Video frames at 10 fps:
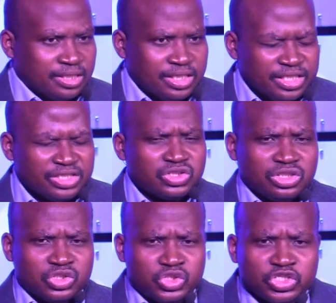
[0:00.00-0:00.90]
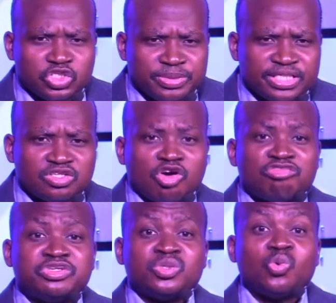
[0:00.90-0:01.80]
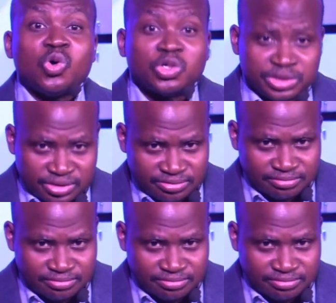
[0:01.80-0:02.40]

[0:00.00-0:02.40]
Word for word: It is the judgment of reward.